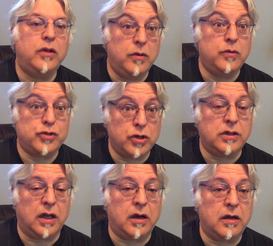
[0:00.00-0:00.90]
you should
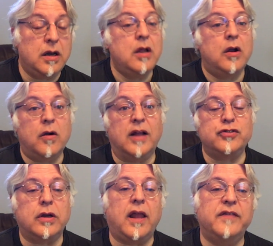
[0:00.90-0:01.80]
learn or
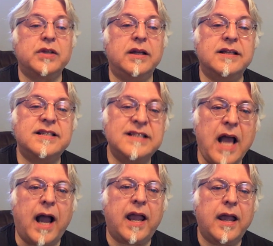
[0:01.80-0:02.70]
else your life's going to
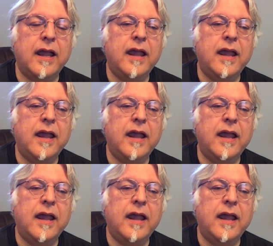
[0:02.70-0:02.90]
suck.